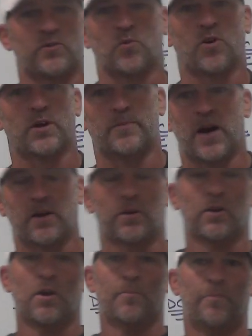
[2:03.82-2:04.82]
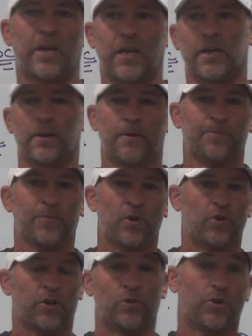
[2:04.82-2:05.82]
to worry about being,
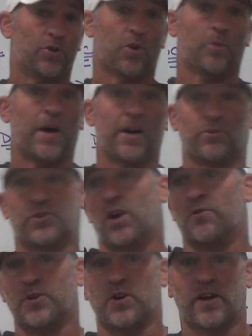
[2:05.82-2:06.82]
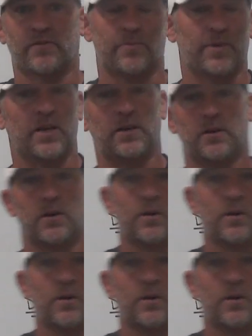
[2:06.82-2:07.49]
you can do the drill by yourself. You don't have to be